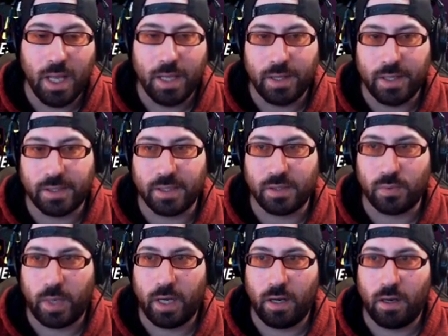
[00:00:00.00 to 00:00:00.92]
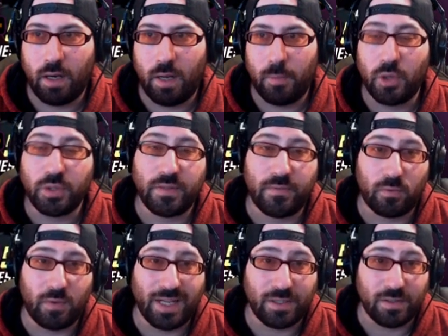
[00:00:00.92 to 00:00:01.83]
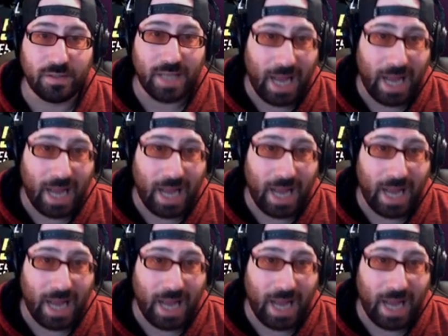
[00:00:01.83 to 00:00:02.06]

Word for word: this is where uh, most of the rosters